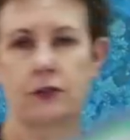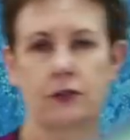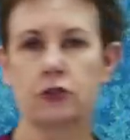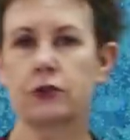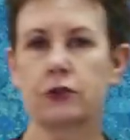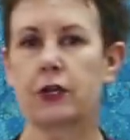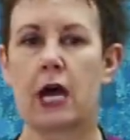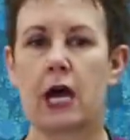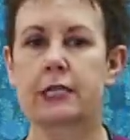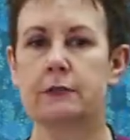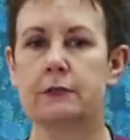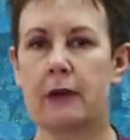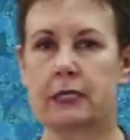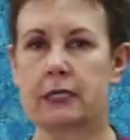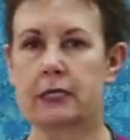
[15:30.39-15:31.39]
And there's different kinds
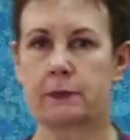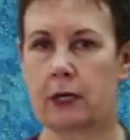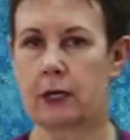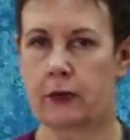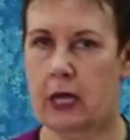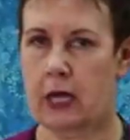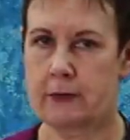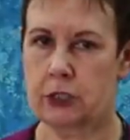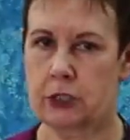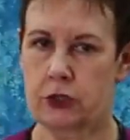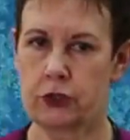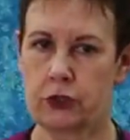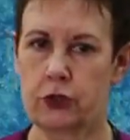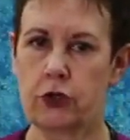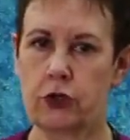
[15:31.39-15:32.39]
of mats depending on the kind of
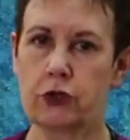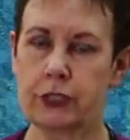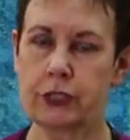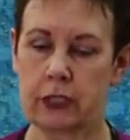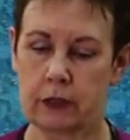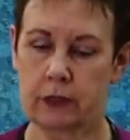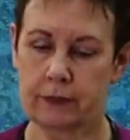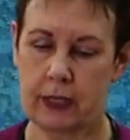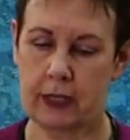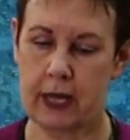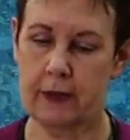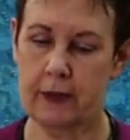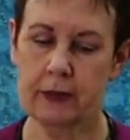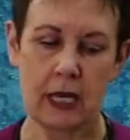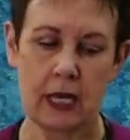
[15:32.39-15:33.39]
material you're using,
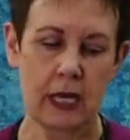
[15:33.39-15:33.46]
okay?